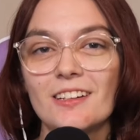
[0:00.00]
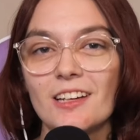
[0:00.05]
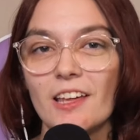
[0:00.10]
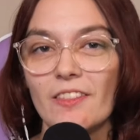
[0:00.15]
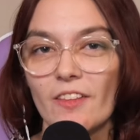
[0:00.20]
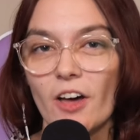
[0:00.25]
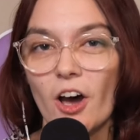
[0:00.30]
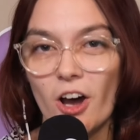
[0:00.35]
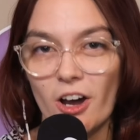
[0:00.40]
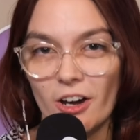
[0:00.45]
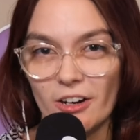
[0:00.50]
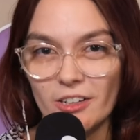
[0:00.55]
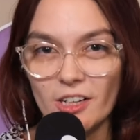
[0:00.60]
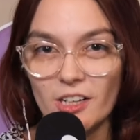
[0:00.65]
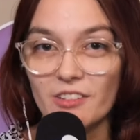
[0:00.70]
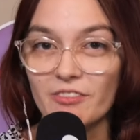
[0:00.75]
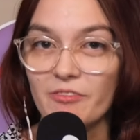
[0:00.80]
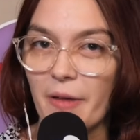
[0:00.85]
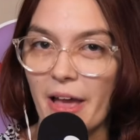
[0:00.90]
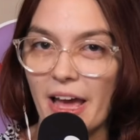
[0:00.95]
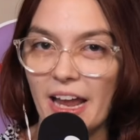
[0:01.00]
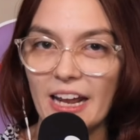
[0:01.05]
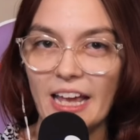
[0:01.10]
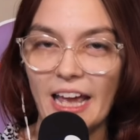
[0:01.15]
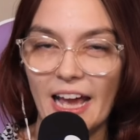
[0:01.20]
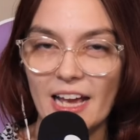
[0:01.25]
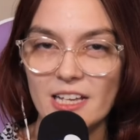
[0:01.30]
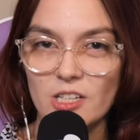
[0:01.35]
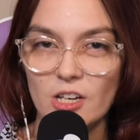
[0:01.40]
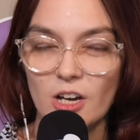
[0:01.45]
In the heart of
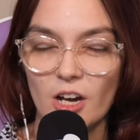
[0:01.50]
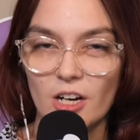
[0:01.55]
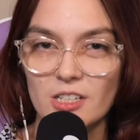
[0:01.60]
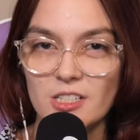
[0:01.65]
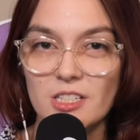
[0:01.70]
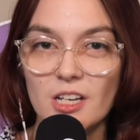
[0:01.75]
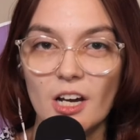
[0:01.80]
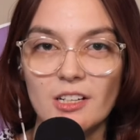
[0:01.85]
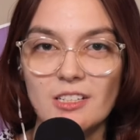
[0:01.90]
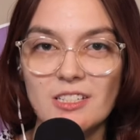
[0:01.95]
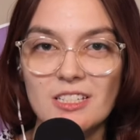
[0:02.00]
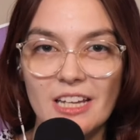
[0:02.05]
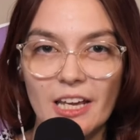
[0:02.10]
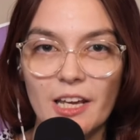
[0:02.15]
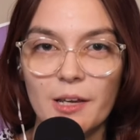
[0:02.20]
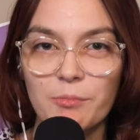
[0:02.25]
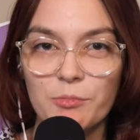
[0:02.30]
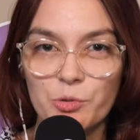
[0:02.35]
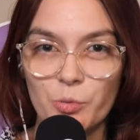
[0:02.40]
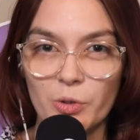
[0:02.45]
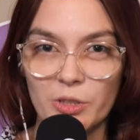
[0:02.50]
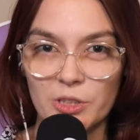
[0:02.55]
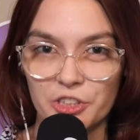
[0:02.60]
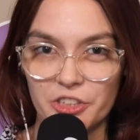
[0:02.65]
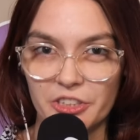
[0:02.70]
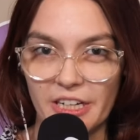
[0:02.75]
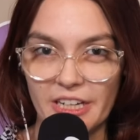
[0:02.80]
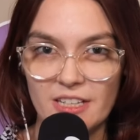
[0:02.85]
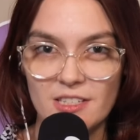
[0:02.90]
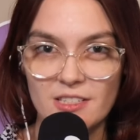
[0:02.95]
Madagascar's untamed
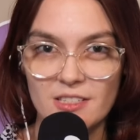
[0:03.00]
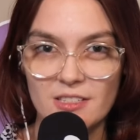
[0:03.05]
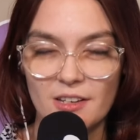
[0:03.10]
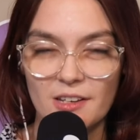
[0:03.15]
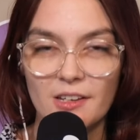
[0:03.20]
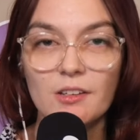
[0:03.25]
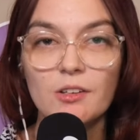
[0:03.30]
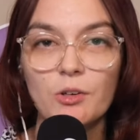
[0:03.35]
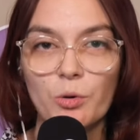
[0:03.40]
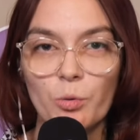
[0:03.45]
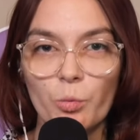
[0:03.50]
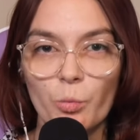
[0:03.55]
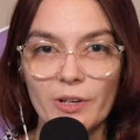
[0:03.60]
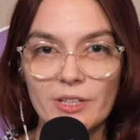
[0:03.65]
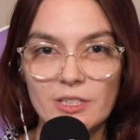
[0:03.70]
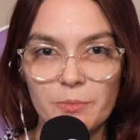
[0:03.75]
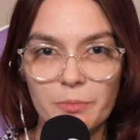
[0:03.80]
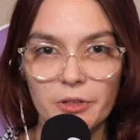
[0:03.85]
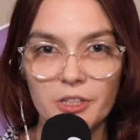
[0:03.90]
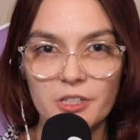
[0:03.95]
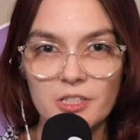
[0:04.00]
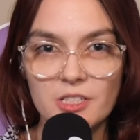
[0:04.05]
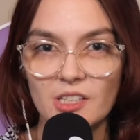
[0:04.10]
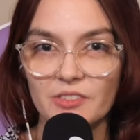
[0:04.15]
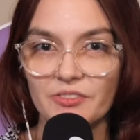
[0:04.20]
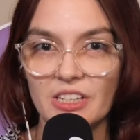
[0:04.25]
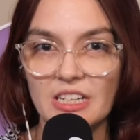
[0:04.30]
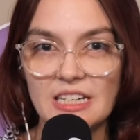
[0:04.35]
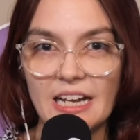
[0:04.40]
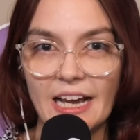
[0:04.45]
wilderness, whispers
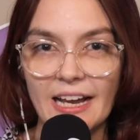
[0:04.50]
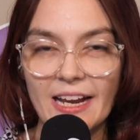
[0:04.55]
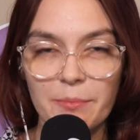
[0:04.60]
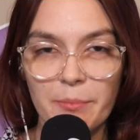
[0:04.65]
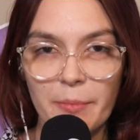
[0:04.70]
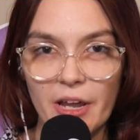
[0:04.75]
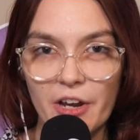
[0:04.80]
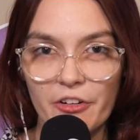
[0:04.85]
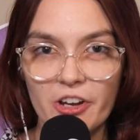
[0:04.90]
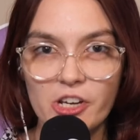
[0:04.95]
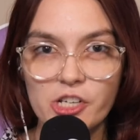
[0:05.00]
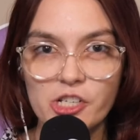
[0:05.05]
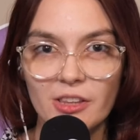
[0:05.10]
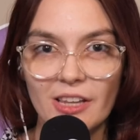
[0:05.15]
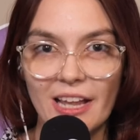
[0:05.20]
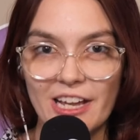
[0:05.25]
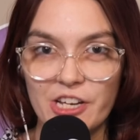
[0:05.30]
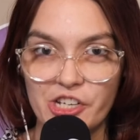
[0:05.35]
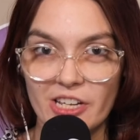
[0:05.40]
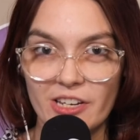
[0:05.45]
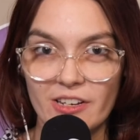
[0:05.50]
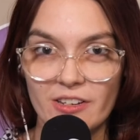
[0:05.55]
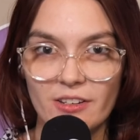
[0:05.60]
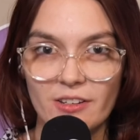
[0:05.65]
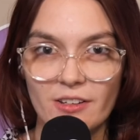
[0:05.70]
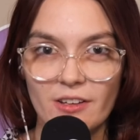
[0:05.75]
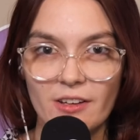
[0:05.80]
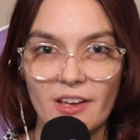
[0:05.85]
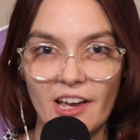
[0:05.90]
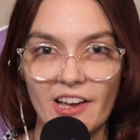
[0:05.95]
of a nightmarish legend
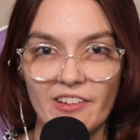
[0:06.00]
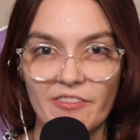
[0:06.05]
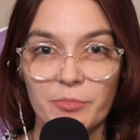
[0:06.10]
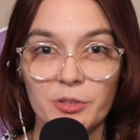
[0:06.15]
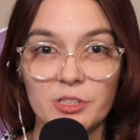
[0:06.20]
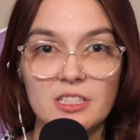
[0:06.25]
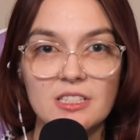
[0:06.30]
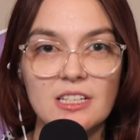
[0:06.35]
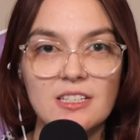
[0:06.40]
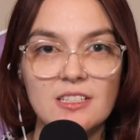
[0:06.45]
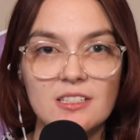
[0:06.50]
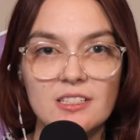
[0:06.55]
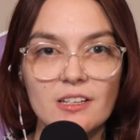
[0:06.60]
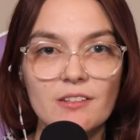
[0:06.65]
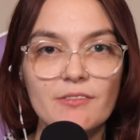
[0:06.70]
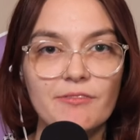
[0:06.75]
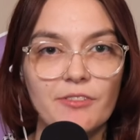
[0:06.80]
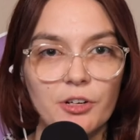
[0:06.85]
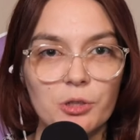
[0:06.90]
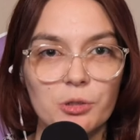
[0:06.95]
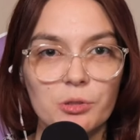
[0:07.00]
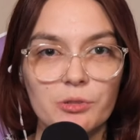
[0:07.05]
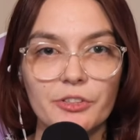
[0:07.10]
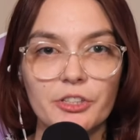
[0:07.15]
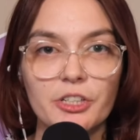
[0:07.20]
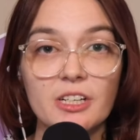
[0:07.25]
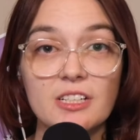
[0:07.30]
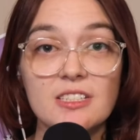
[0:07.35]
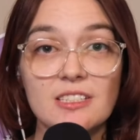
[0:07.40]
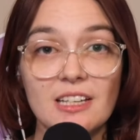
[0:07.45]
have persisted for
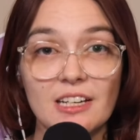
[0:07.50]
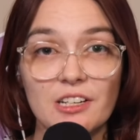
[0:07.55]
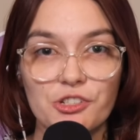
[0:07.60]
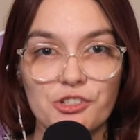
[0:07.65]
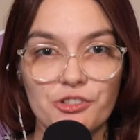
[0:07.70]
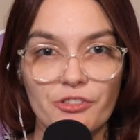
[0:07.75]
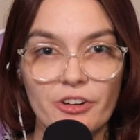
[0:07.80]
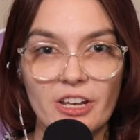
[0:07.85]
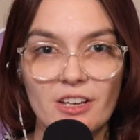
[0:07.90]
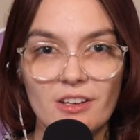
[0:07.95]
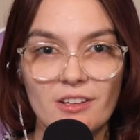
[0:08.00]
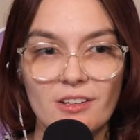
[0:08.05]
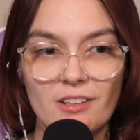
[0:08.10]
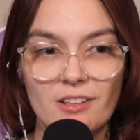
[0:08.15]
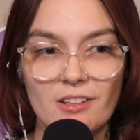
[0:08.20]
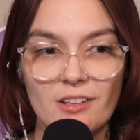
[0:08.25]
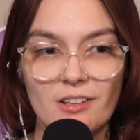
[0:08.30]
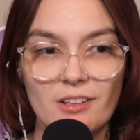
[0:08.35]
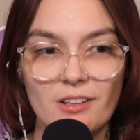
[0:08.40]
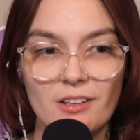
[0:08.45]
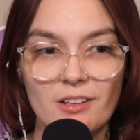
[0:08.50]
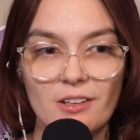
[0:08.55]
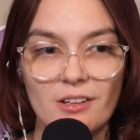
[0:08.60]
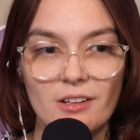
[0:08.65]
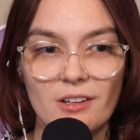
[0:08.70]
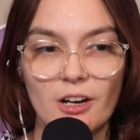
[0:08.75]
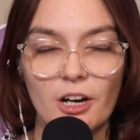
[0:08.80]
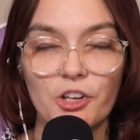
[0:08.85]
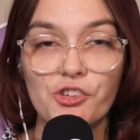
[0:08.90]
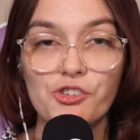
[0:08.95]
over a century.
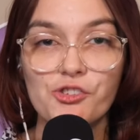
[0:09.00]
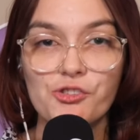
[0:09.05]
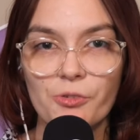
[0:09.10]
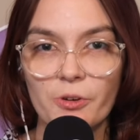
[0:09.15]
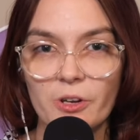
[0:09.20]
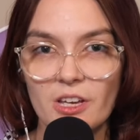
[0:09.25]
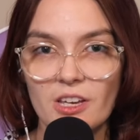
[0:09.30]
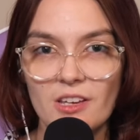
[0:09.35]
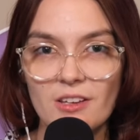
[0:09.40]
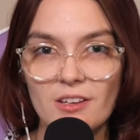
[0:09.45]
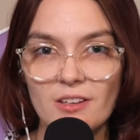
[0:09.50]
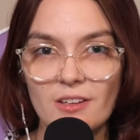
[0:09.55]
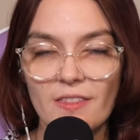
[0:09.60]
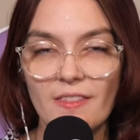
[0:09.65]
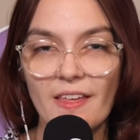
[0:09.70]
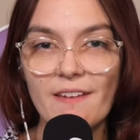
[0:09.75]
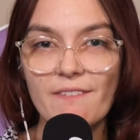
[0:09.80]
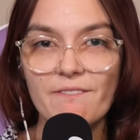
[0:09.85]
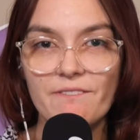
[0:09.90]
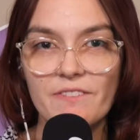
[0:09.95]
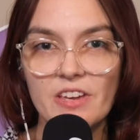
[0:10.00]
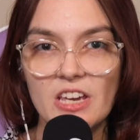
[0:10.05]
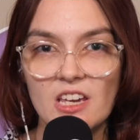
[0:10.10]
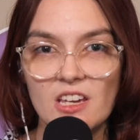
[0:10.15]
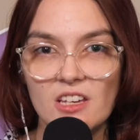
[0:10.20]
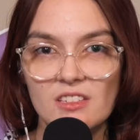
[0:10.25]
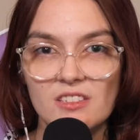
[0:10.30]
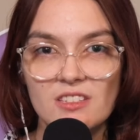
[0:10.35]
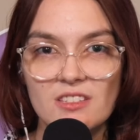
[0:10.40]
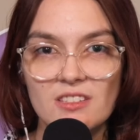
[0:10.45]
A tree that
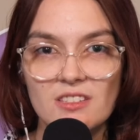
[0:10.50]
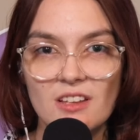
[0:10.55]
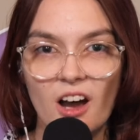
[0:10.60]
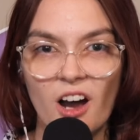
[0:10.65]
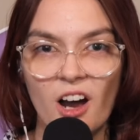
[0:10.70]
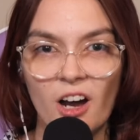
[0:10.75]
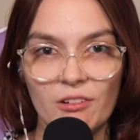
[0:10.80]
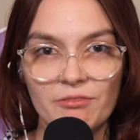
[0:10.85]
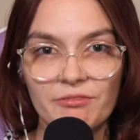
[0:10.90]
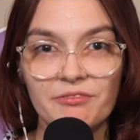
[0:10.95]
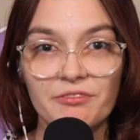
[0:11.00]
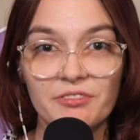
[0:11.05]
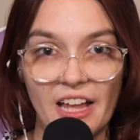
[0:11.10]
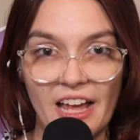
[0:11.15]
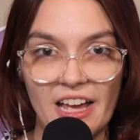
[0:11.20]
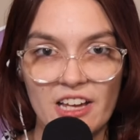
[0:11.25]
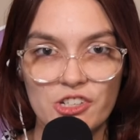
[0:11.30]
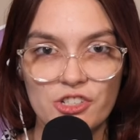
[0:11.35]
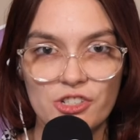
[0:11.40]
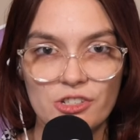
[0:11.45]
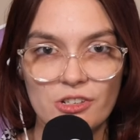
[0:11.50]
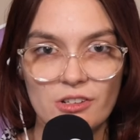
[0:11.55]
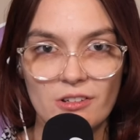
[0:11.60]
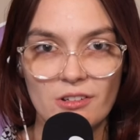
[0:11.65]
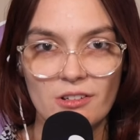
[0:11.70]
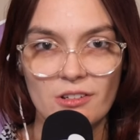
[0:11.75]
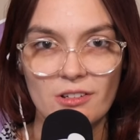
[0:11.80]
feeds on flesh.